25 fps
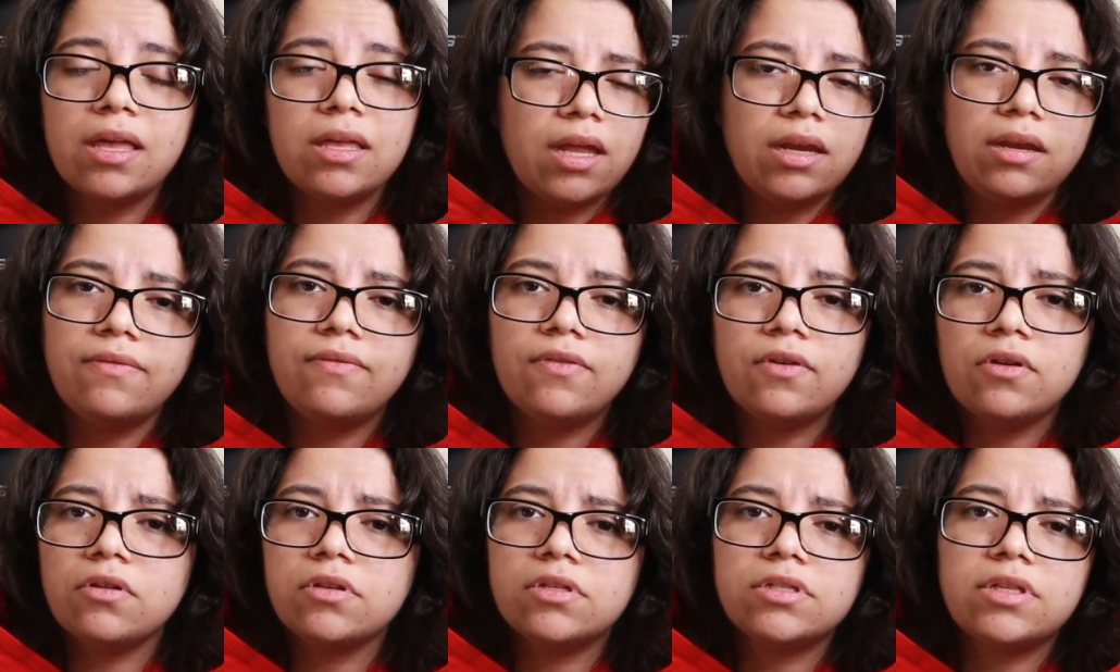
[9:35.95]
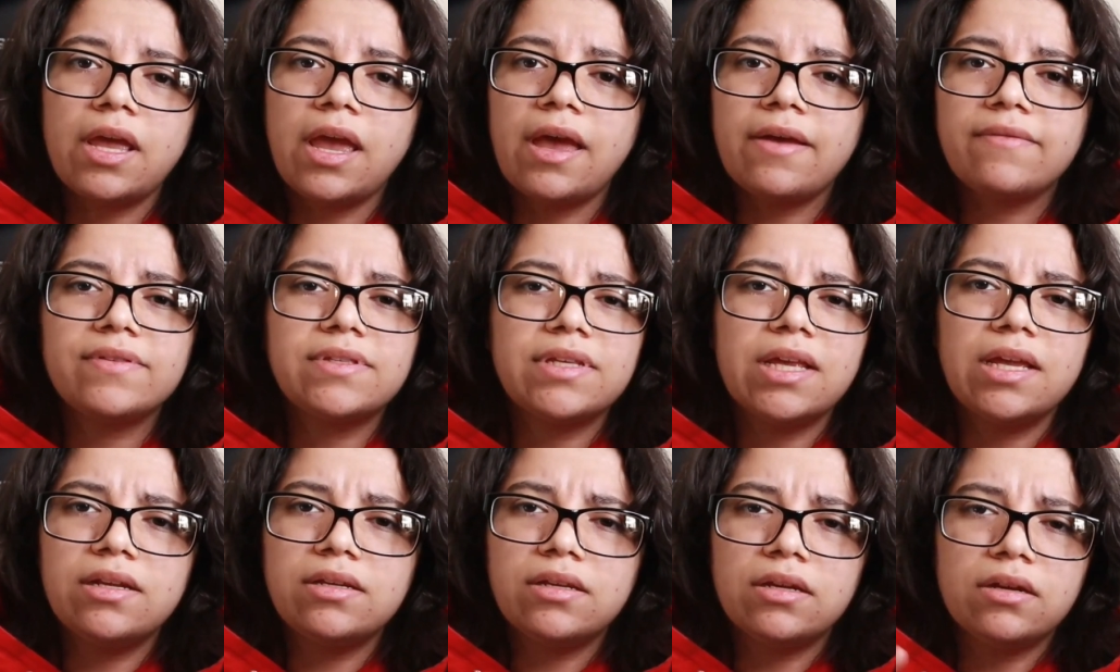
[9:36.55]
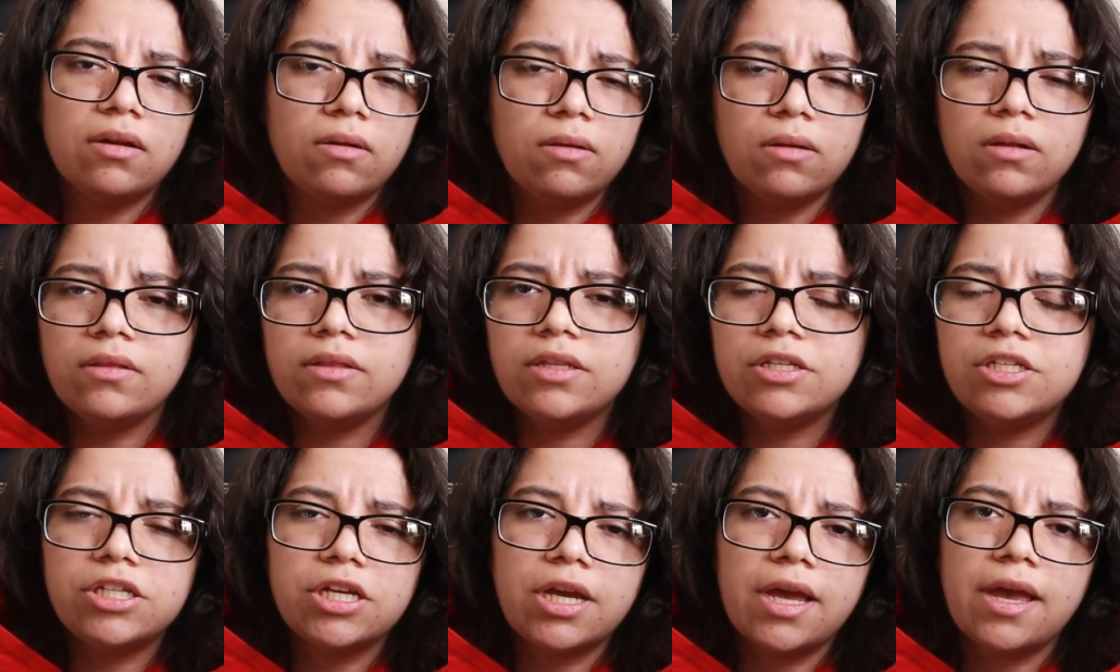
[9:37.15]
any photos they have sent, and all
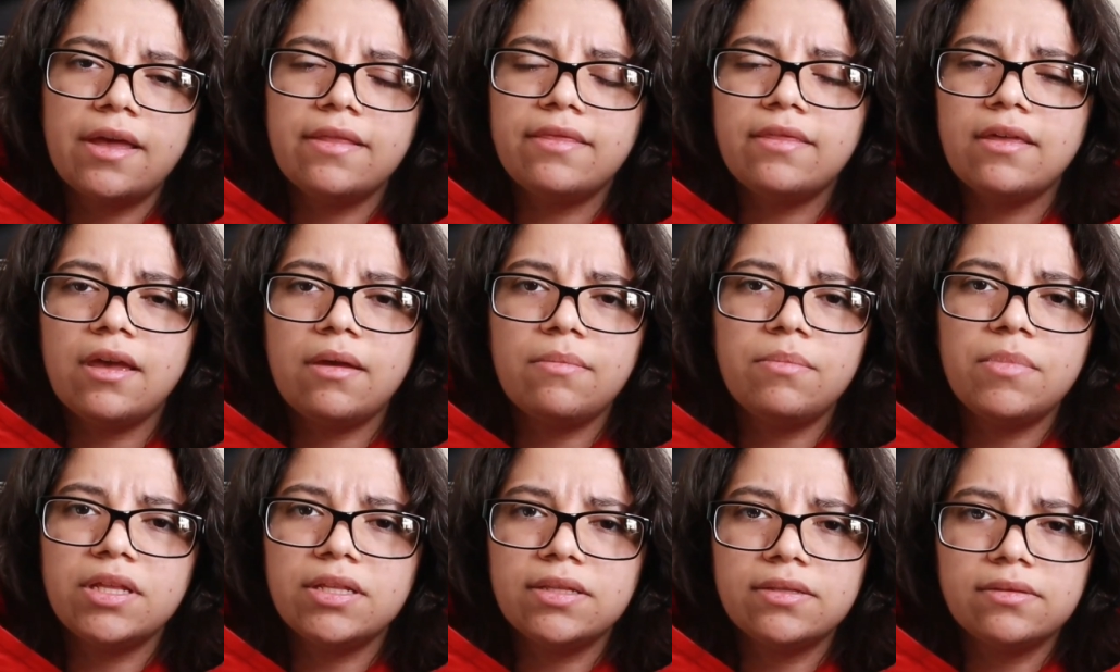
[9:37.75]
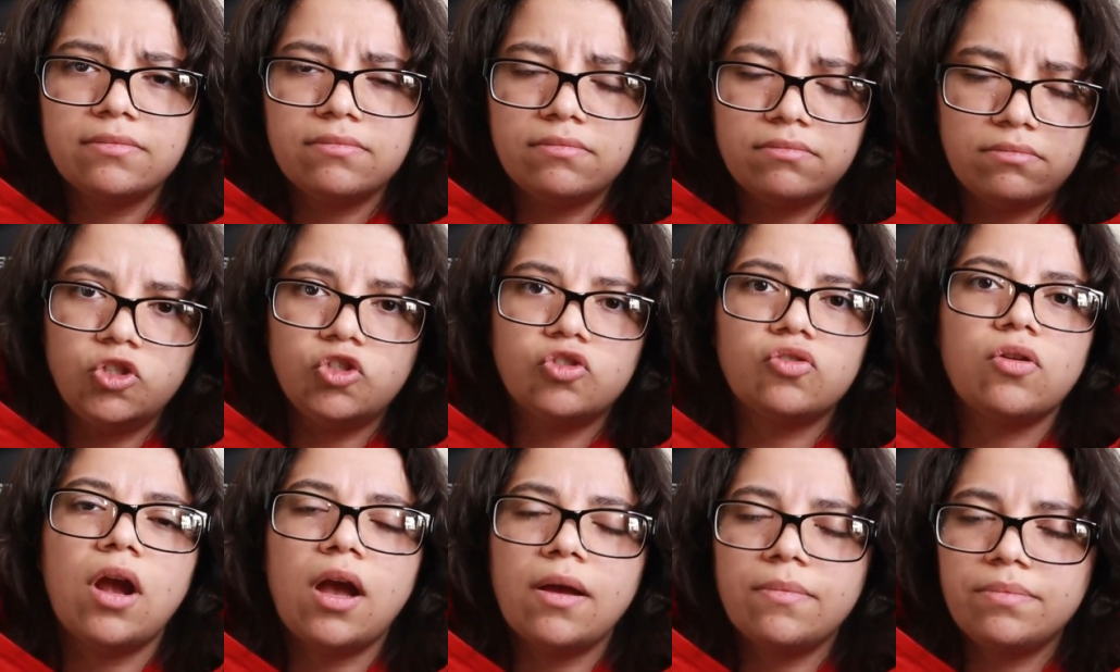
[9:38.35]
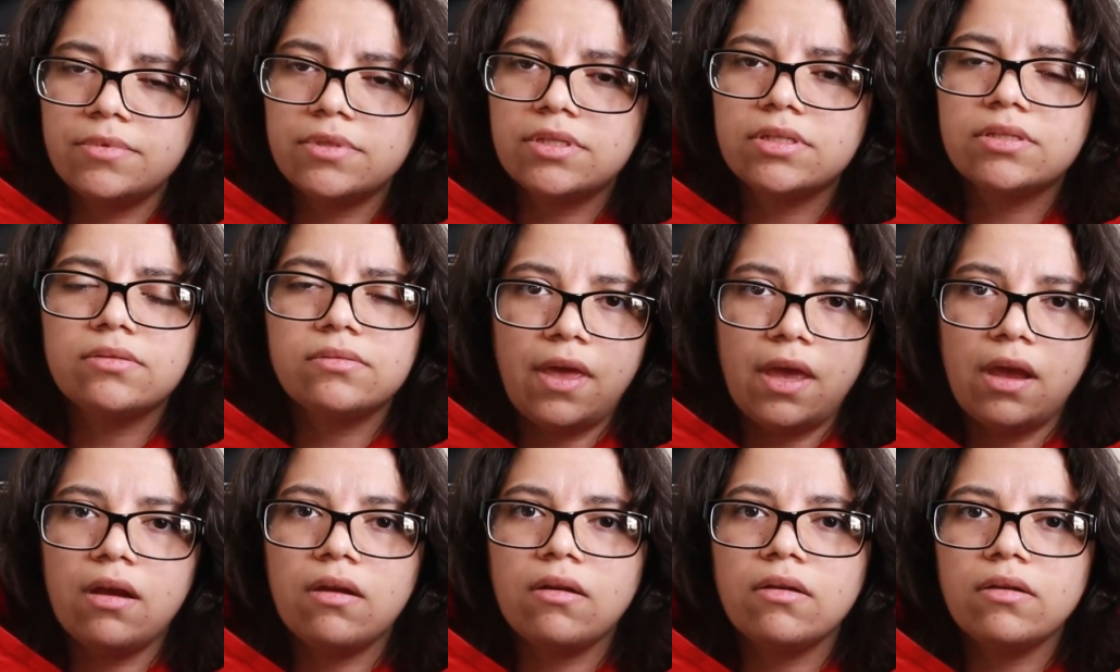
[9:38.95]
the chat that have been dropped
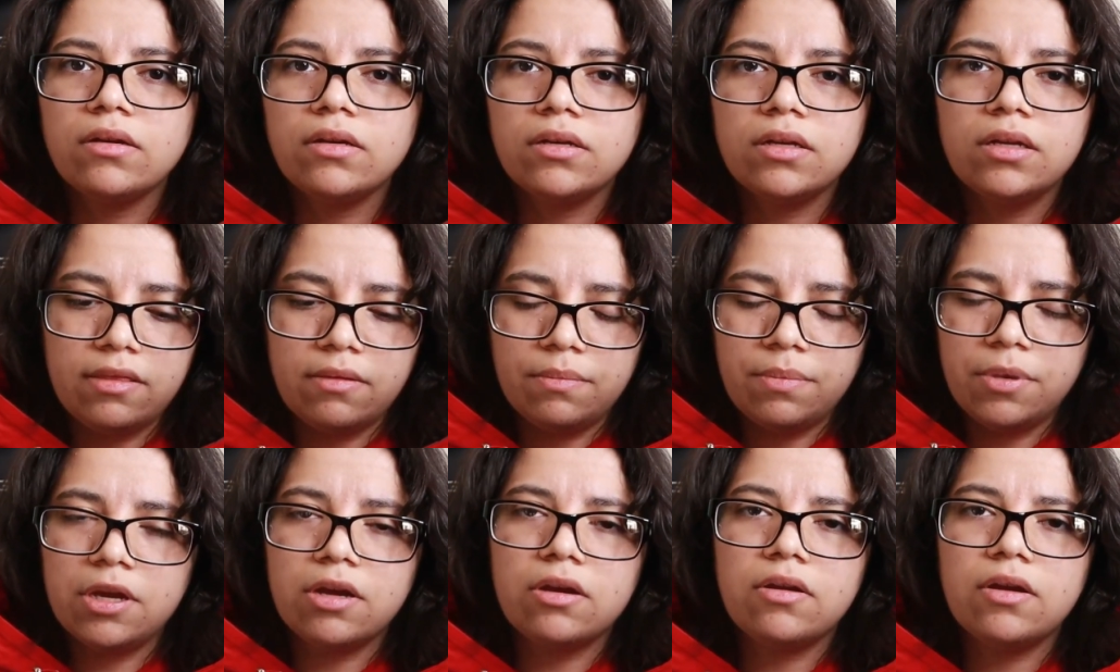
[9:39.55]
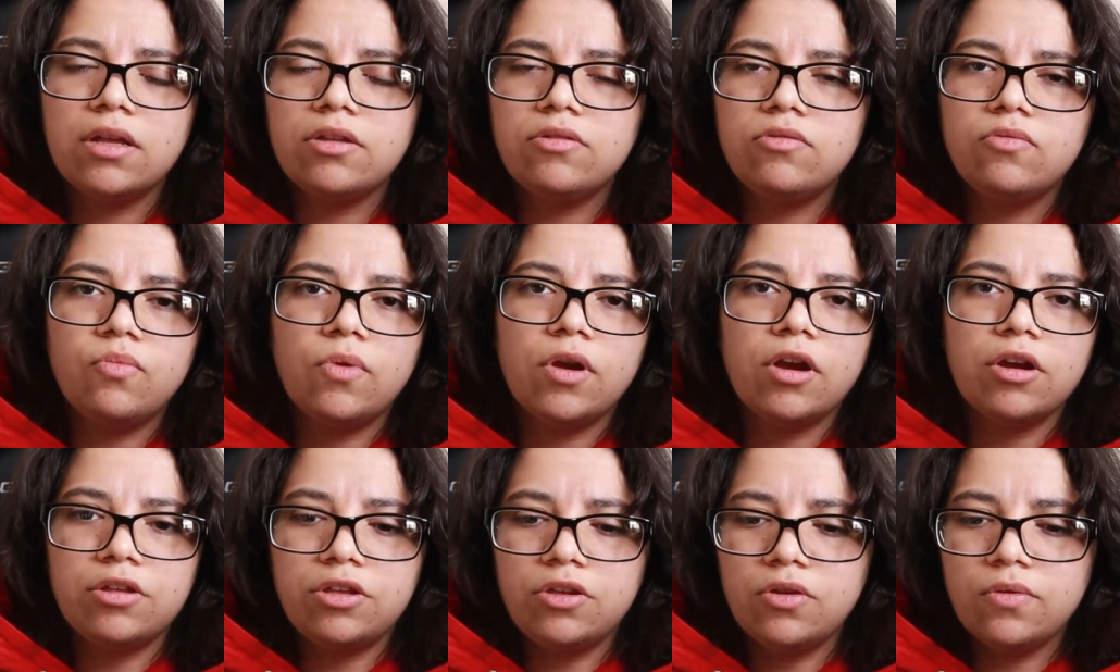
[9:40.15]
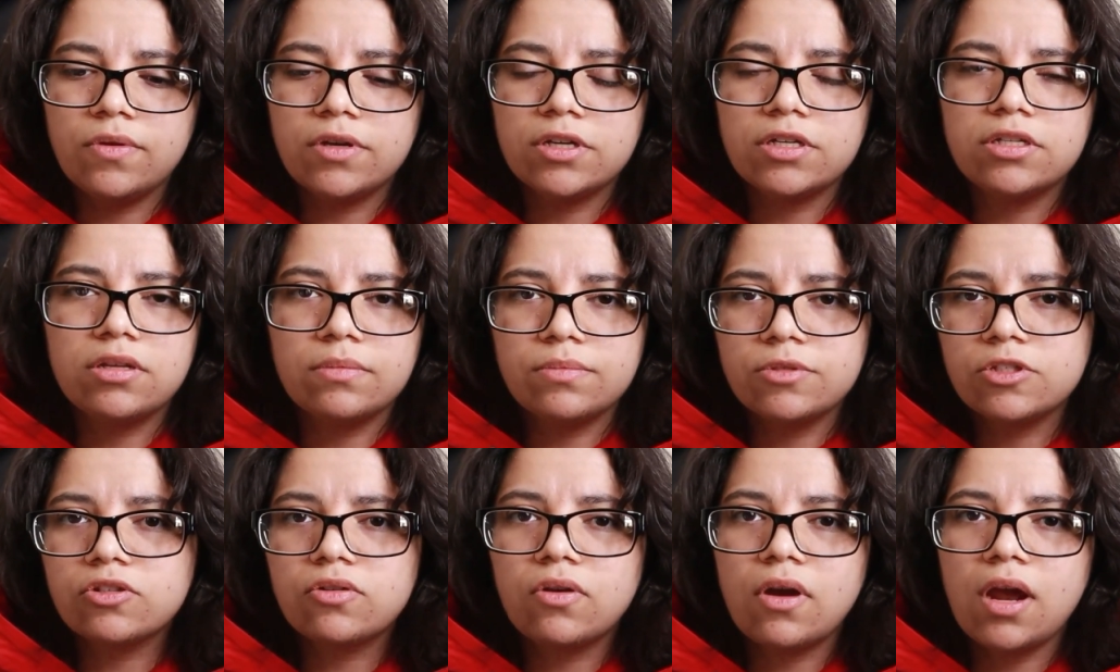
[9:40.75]
there in the period where you were
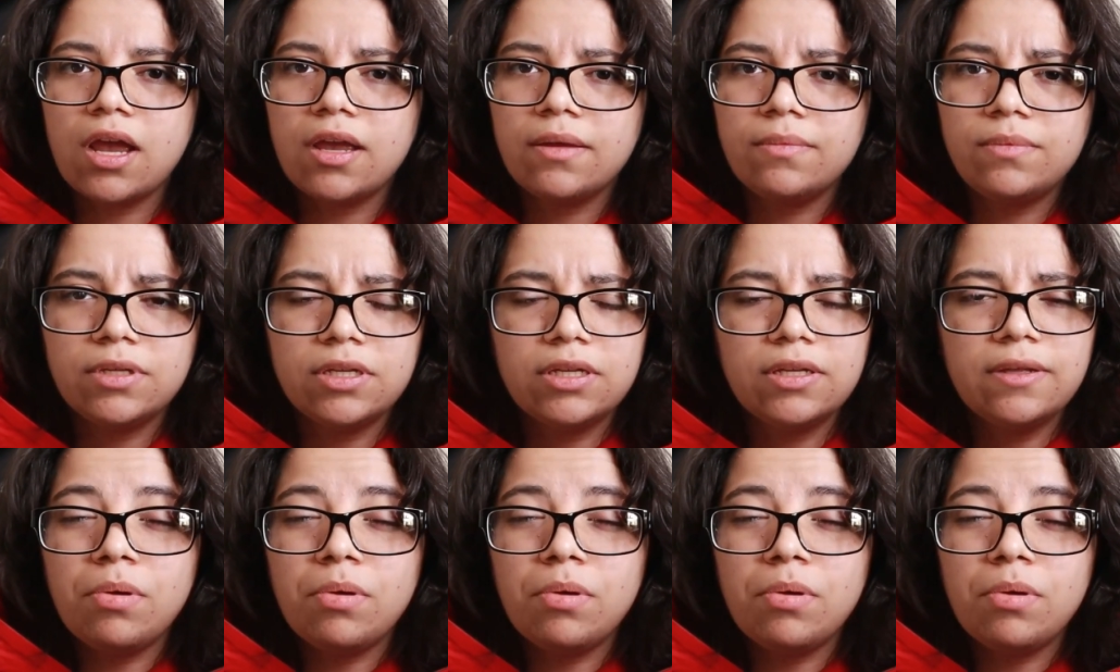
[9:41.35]
subscribed.